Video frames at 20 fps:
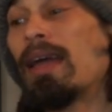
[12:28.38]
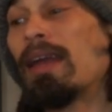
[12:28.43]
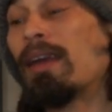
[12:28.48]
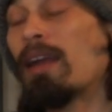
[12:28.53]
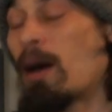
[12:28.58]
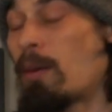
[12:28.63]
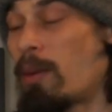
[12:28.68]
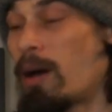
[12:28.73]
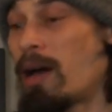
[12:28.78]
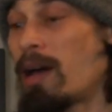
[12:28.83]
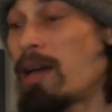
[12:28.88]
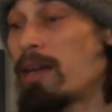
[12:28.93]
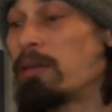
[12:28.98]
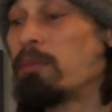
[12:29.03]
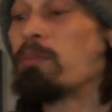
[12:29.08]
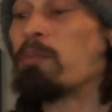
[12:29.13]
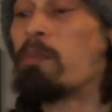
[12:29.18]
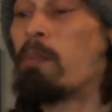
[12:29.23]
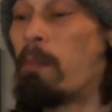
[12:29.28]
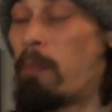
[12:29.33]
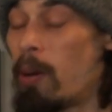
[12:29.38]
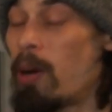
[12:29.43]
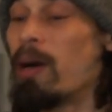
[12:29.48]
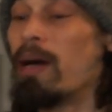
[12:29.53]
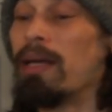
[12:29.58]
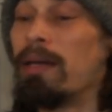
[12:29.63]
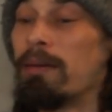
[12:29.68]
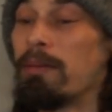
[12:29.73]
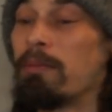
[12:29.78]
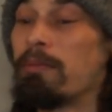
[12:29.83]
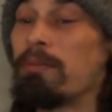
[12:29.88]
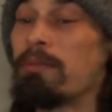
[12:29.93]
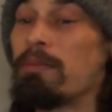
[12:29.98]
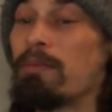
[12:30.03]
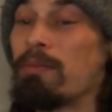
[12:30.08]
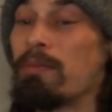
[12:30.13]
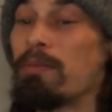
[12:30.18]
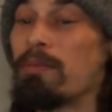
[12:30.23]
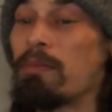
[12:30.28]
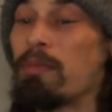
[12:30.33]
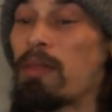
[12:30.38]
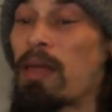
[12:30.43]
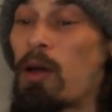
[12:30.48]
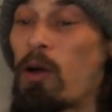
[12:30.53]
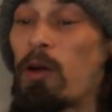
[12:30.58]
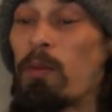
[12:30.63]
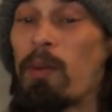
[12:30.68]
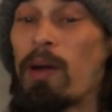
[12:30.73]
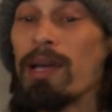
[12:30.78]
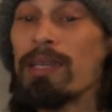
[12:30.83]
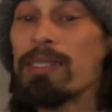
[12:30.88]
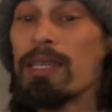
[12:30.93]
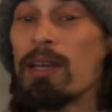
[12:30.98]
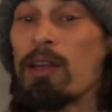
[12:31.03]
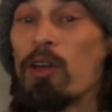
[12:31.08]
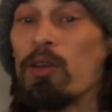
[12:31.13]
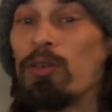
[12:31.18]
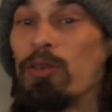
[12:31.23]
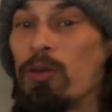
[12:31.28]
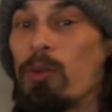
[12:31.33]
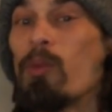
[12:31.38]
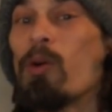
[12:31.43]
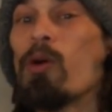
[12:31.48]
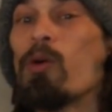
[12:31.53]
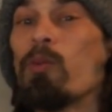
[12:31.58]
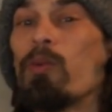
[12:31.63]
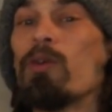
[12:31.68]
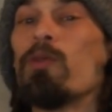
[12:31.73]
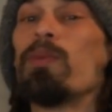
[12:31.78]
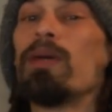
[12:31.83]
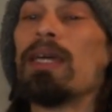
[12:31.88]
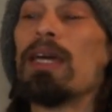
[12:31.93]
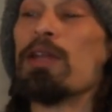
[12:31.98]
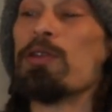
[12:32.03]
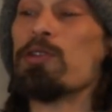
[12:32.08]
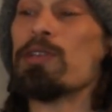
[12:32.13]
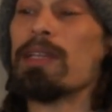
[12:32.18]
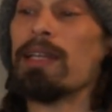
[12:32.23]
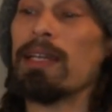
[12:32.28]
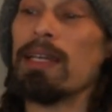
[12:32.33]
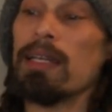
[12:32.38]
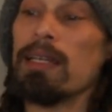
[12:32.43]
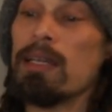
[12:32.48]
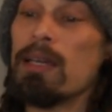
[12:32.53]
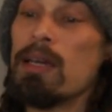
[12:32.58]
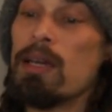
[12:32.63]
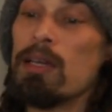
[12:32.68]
Not mine, but they are bikes I know you all will be interested in.